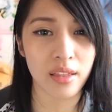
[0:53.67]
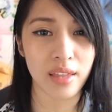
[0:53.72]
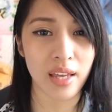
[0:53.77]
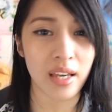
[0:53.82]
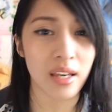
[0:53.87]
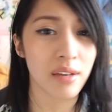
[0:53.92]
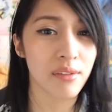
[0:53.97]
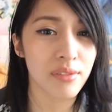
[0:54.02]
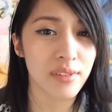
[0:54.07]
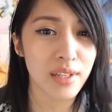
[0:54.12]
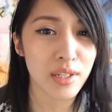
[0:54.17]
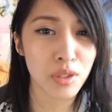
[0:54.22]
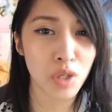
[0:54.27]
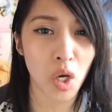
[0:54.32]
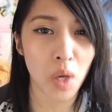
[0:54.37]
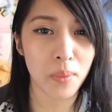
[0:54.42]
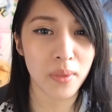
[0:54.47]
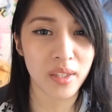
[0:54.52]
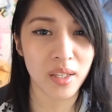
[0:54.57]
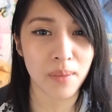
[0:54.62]
that if they
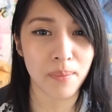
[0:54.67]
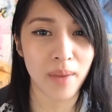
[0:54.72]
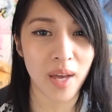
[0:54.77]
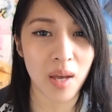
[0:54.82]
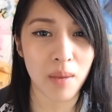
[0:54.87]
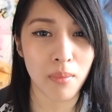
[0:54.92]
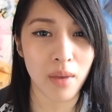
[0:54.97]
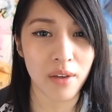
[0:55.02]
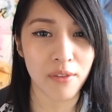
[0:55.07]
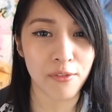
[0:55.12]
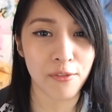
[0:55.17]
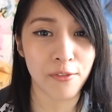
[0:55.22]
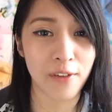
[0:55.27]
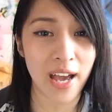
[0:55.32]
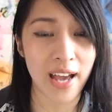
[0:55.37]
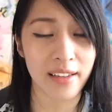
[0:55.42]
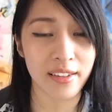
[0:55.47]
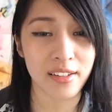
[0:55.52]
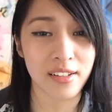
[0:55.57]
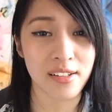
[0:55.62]
comment about my
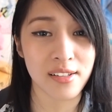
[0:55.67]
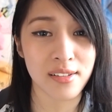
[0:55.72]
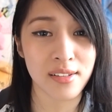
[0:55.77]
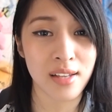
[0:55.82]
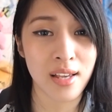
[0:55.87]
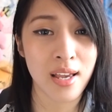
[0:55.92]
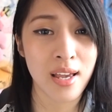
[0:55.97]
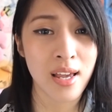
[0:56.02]
fatness,